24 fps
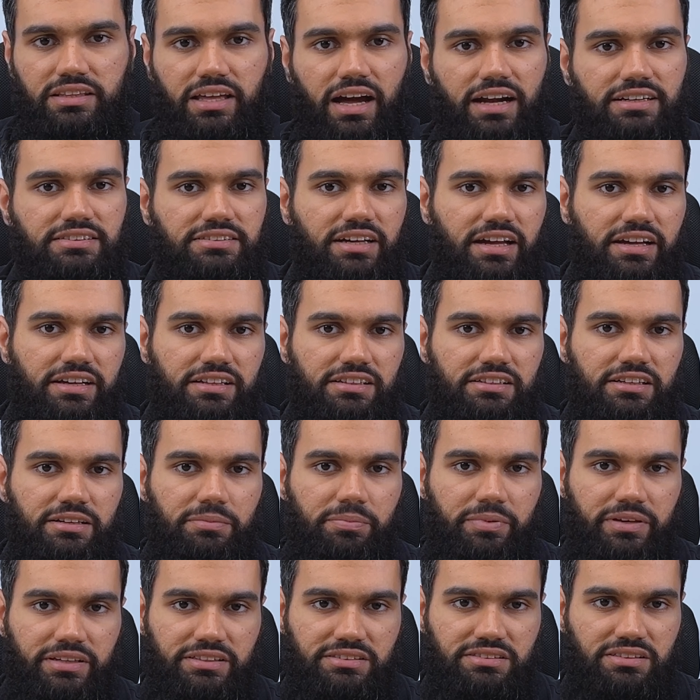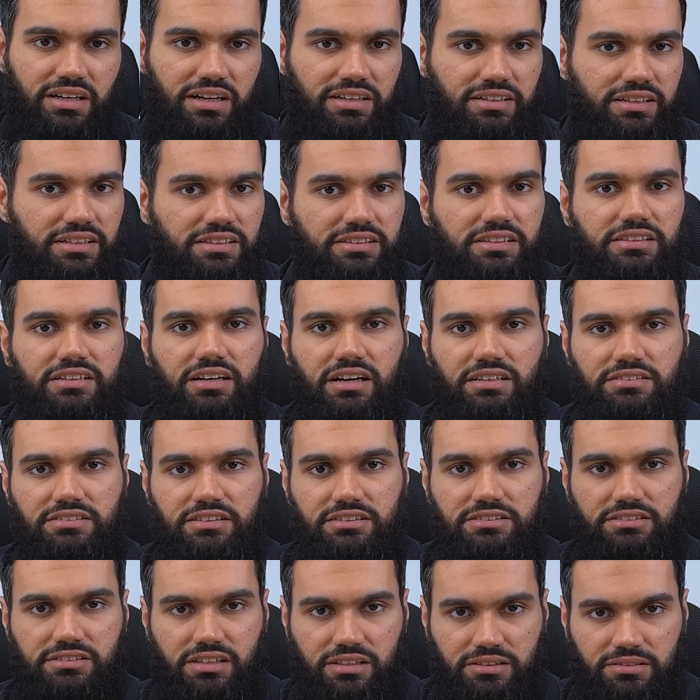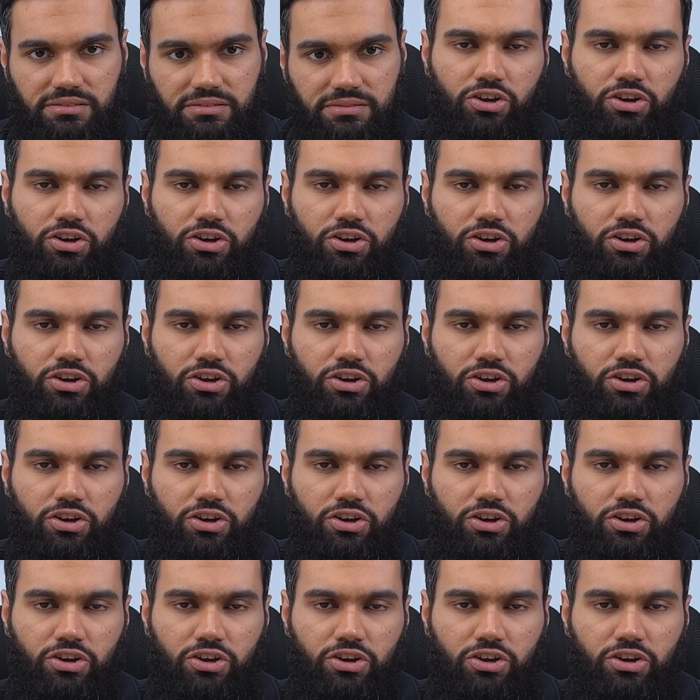That cycle repeats until the task is done.